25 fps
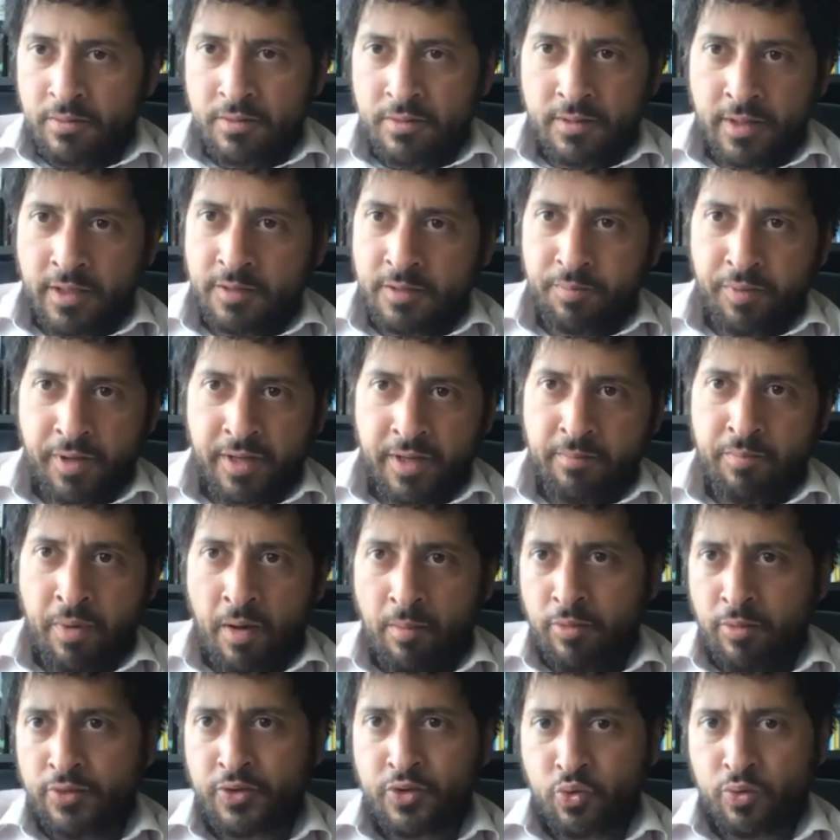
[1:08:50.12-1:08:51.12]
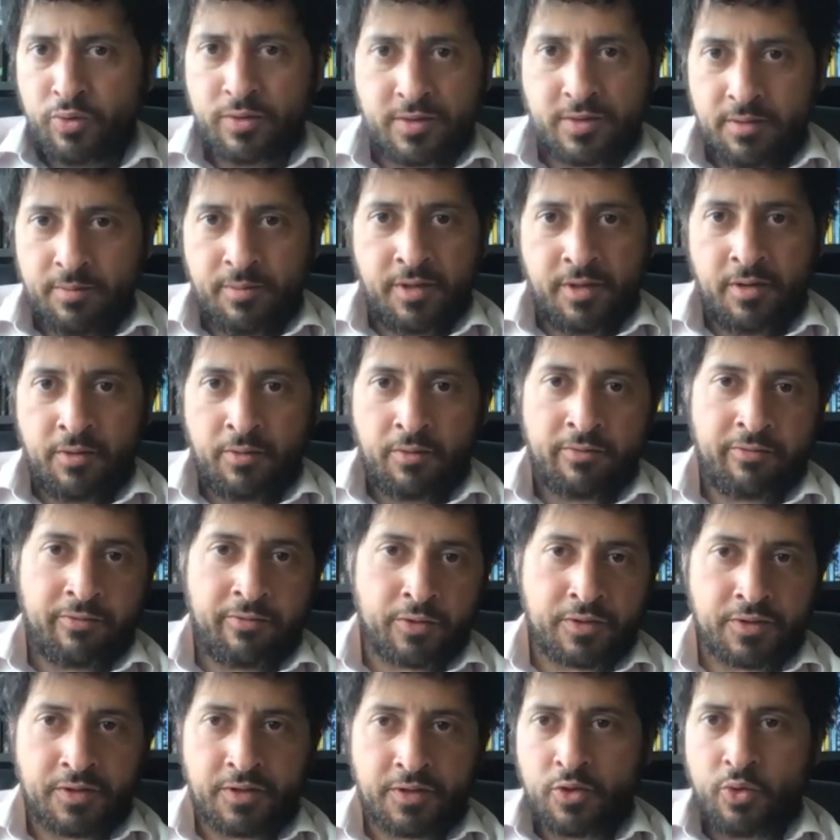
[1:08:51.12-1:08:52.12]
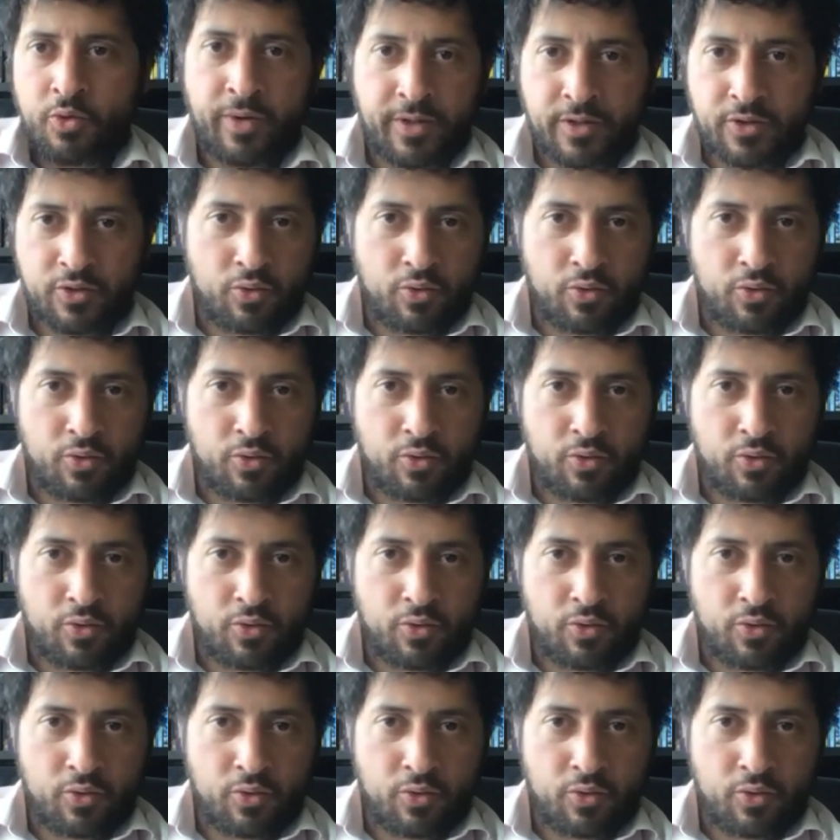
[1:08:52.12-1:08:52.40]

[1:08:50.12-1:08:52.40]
explain bubble sort to me, or versus quick